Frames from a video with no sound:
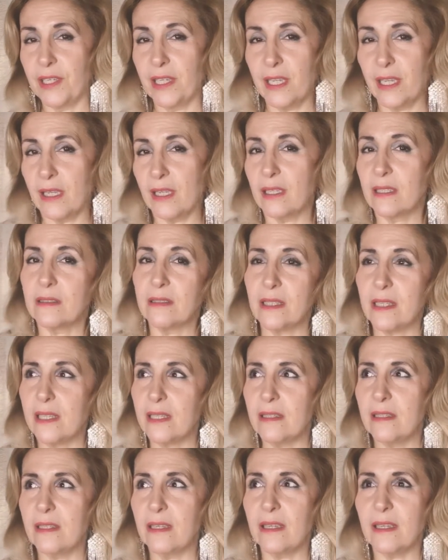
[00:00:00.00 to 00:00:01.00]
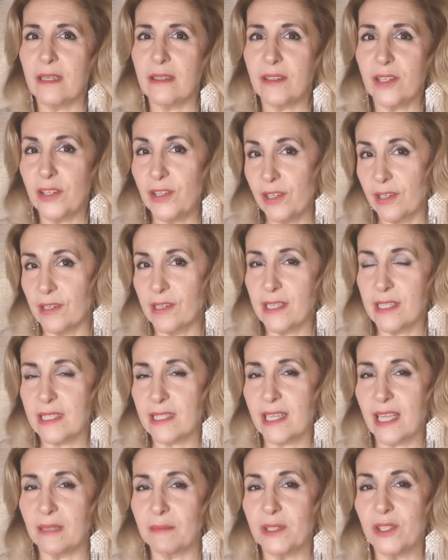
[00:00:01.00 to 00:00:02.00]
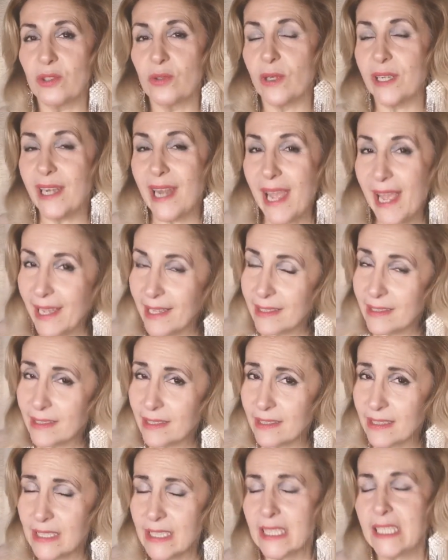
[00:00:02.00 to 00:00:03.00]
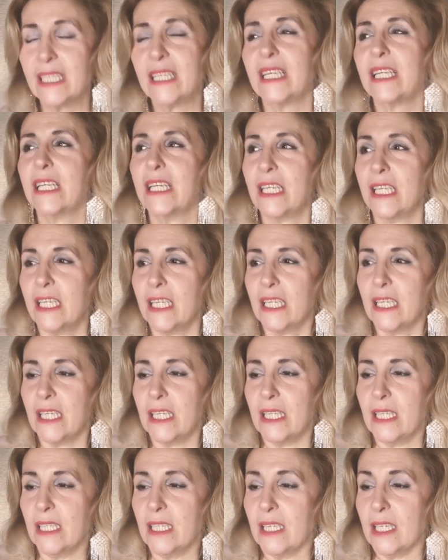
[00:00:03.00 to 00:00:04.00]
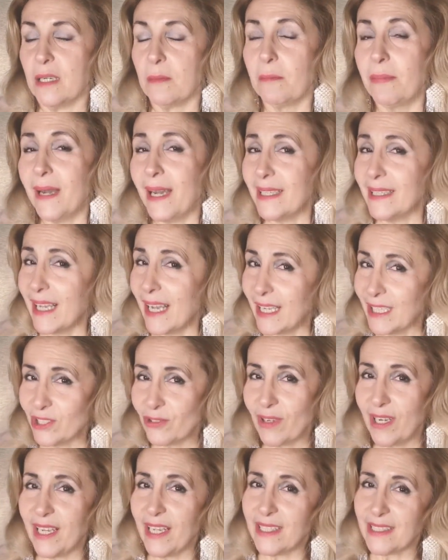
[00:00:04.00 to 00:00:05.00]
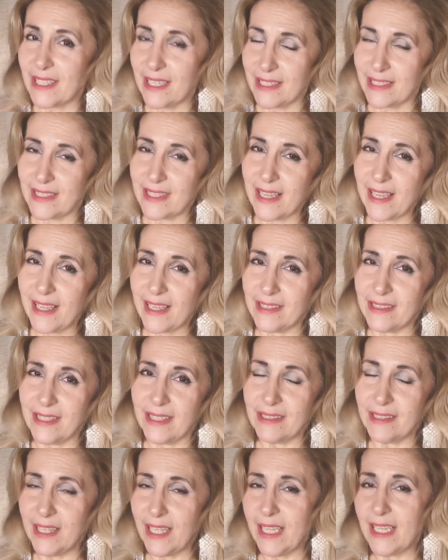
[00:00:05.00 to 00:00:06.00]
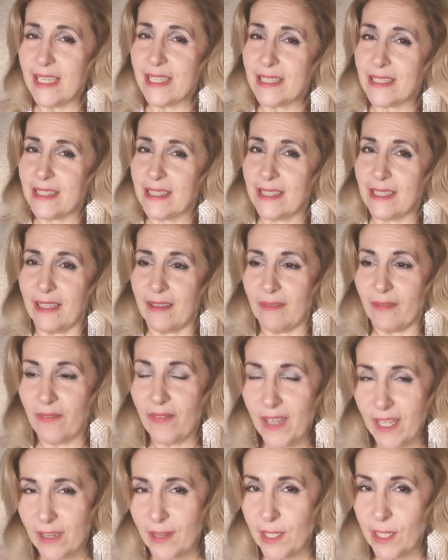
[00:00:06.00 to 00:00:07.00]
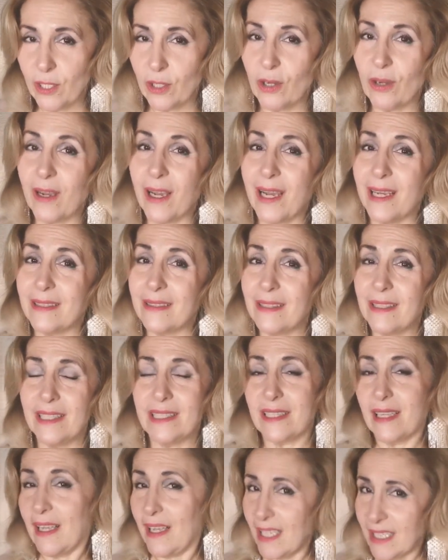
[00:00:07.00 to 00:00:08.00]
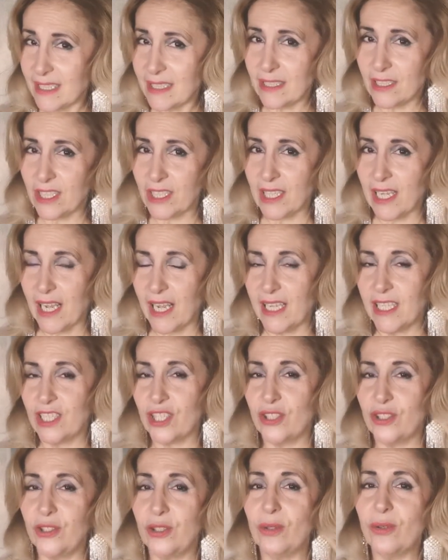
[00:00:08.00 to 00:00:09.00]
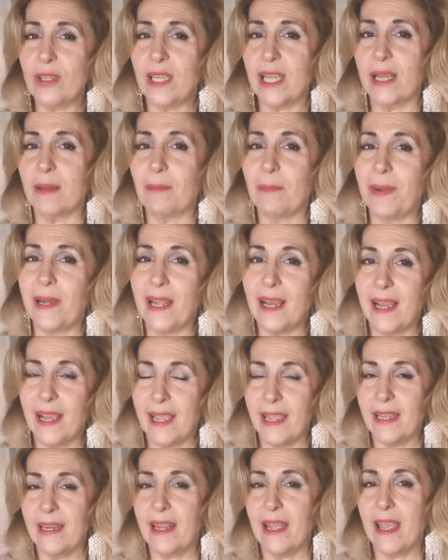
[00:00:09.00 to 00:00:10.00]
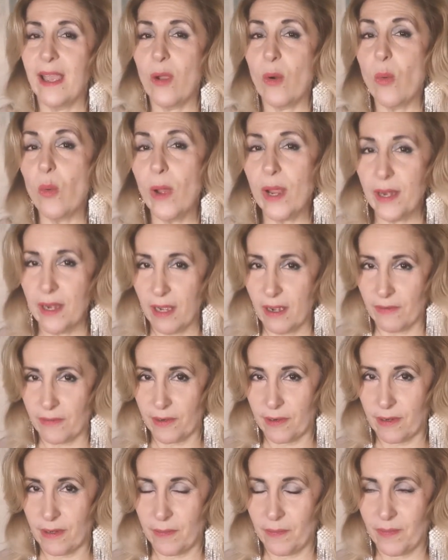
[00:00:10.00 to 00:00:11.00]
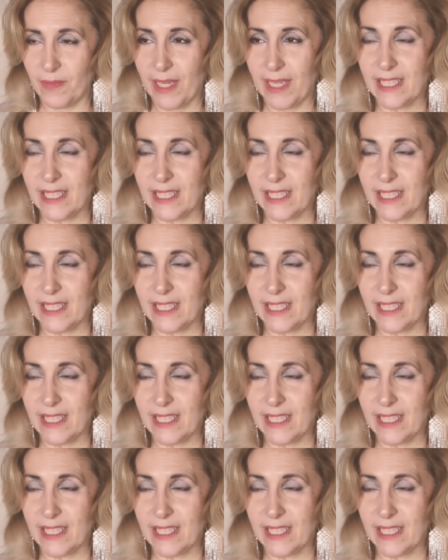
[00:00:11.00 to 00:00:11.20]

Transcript: the year is coming to an end. But actually, as I said, this video and this exercise you can apply it whenever.